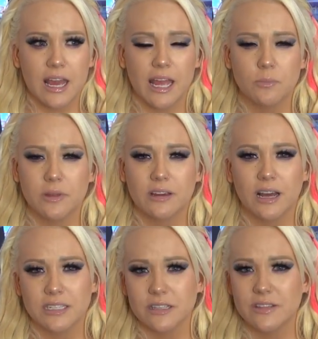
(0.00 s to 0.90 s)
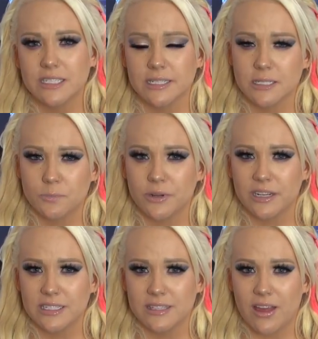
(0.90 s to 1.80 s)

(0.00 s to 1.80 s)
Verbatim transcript: And because of this experience